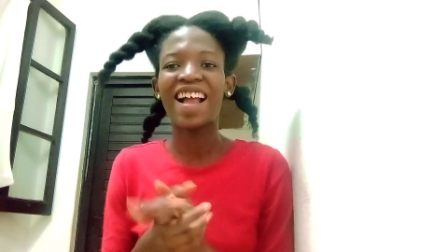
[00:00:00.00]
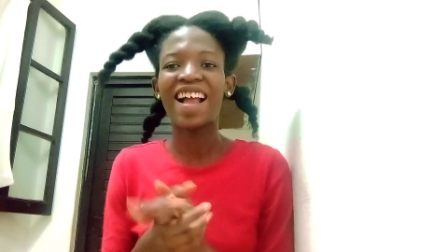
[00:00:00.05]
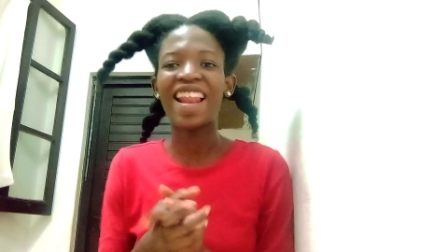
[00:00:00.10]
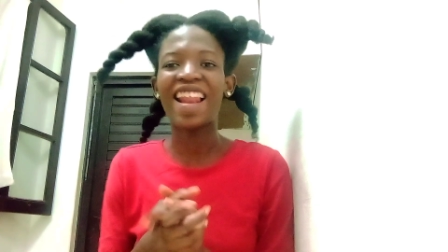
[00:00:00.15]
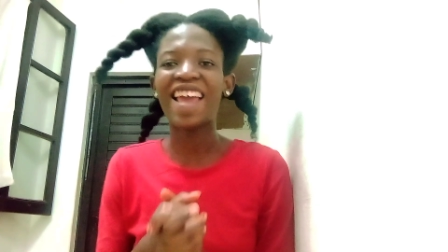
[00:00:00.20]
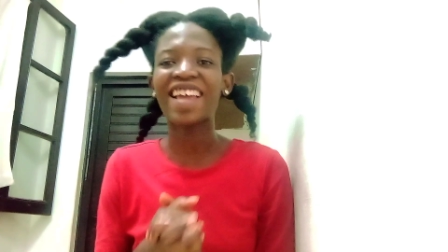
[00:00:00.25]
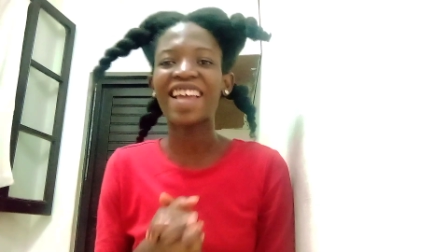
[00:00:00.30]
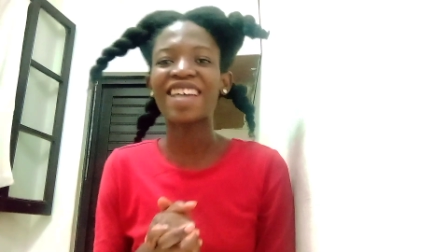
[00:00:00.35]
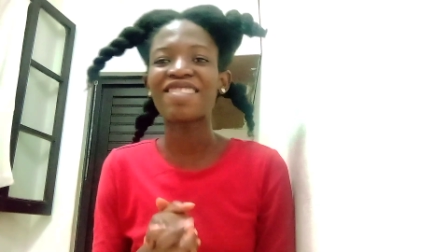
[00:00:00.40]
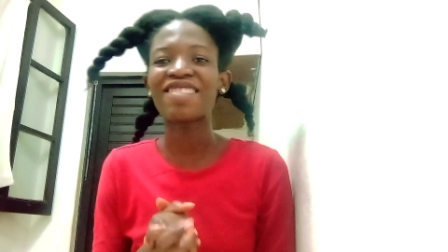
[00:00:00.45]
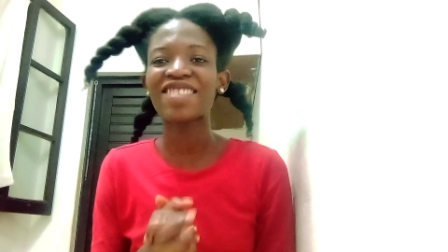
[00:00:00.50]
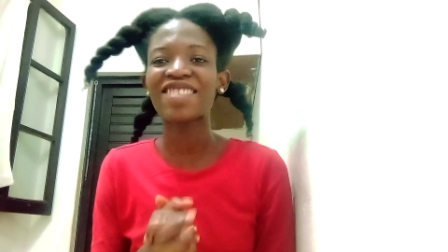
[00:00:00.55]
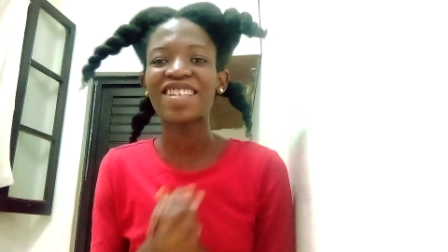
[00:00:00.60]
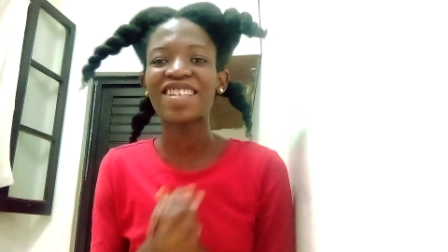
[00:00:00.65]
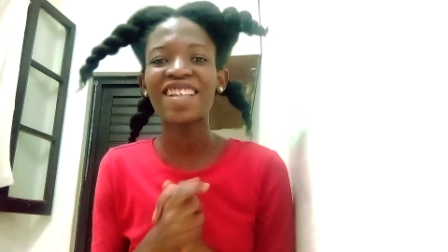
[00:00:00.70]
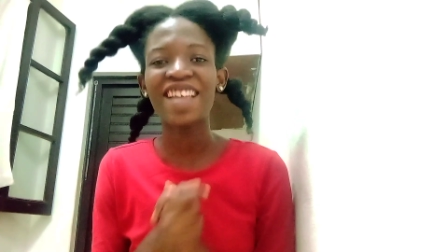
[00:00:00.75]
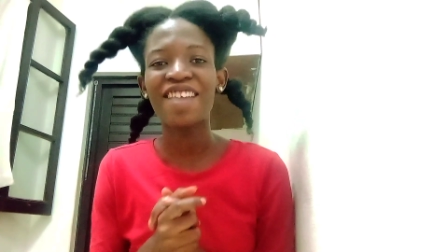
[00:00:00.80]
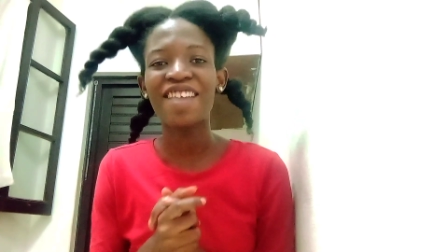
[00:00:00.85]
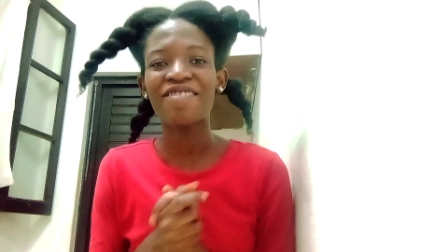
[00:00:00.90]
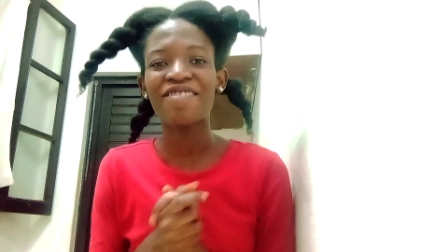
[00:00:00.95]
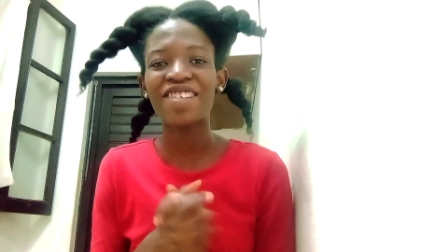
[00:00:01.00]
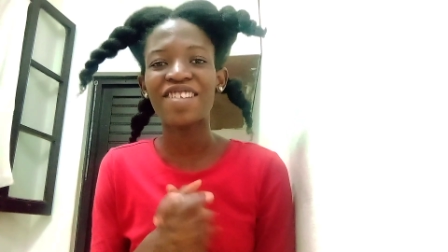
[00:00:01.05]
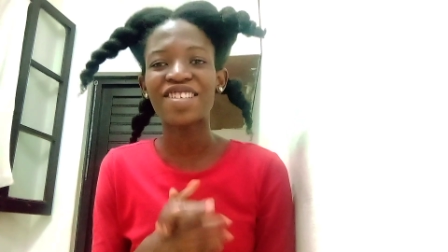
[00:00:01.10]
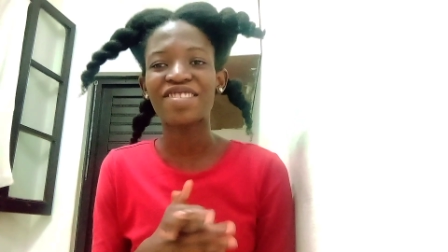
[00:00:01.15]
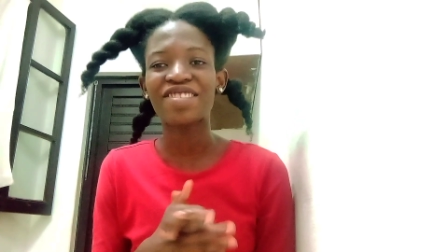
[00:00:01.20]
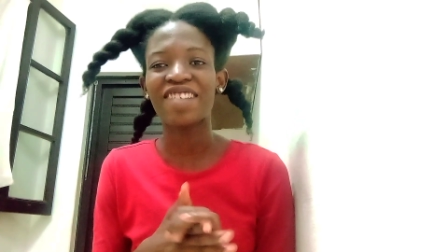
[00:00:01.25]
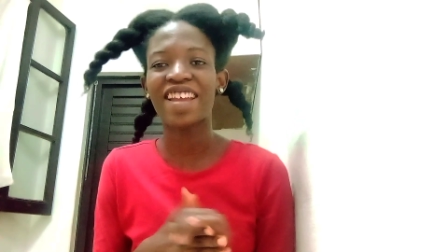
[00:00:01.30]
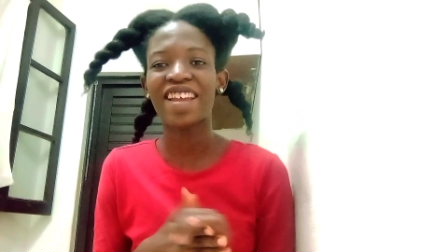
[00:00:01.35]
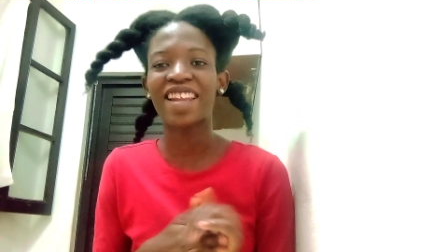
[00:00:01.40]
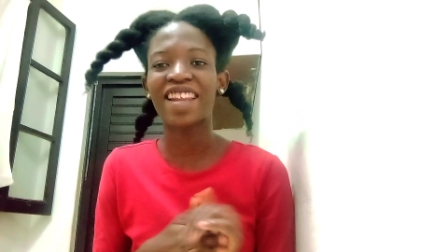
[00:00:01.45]
Like, I'm so
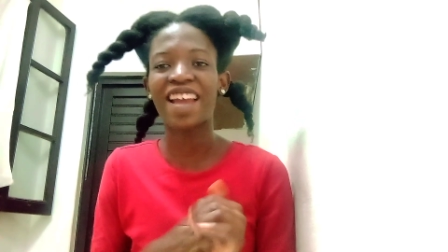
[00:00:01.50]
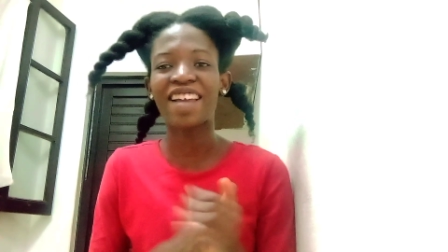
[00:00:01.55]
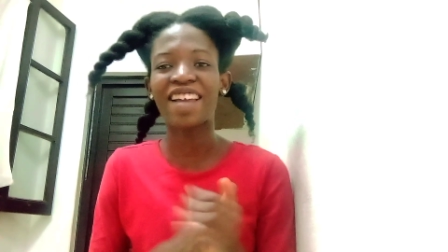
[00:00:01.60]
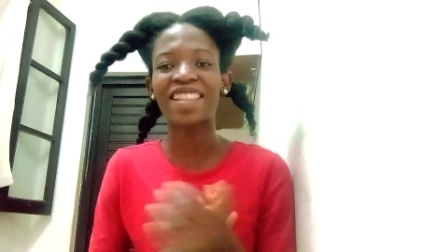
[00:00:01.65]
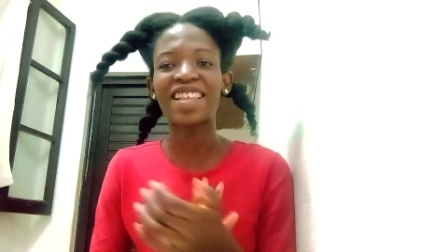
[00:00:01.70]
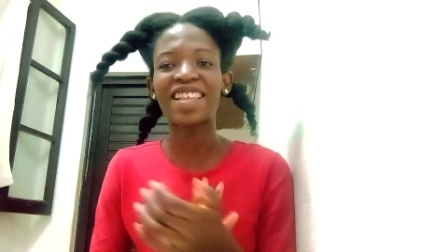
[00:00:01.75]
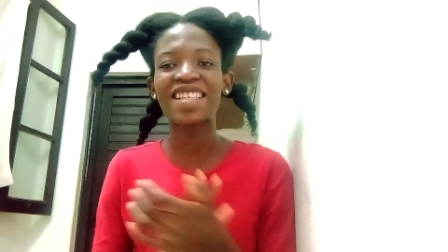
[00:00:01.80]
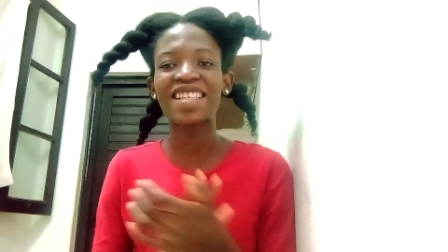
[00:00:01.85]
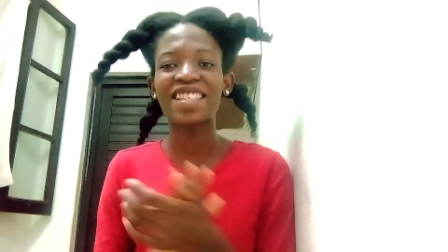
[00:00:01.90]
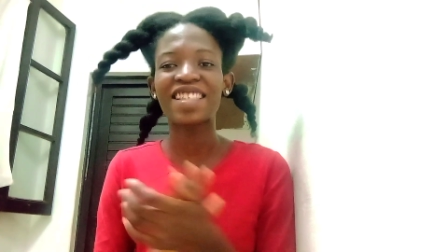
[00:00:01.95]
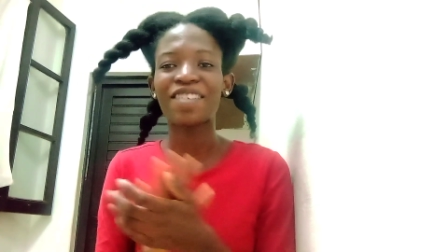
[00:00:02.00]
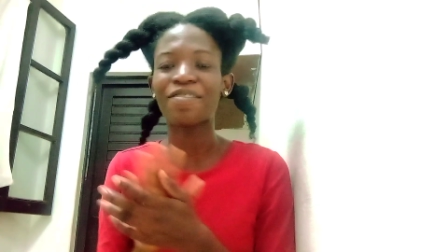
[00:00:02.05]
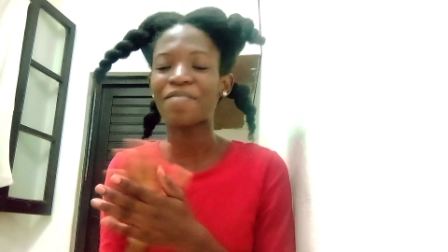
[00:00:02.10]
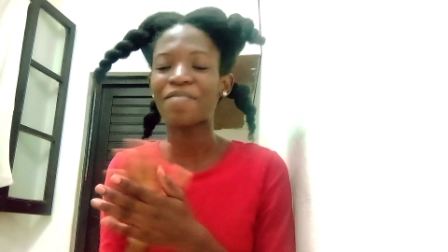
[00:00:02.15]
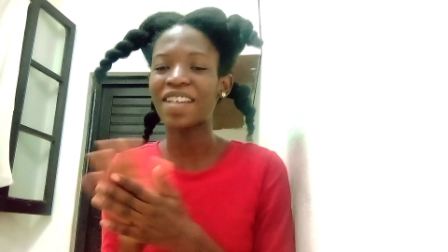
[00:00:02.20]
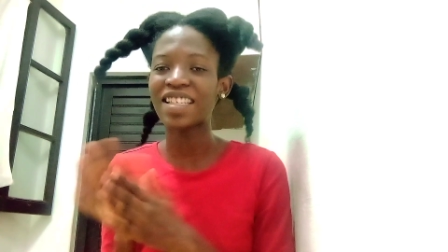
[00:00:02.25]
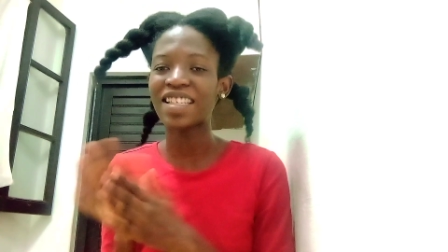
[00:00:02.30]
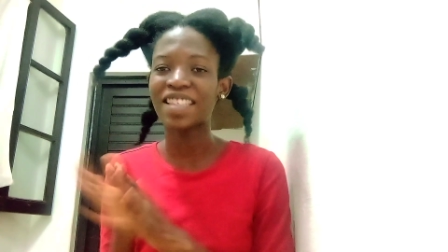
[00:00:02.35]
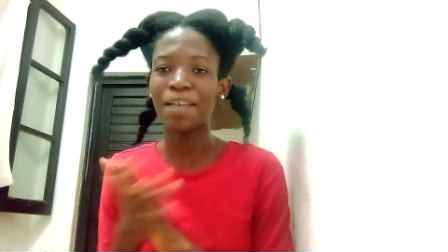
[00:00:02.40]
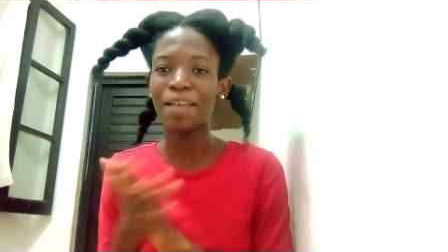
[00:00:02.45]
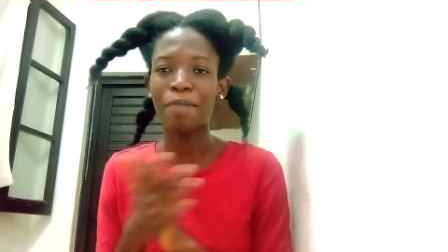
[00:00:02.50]
nervous right now. This is the first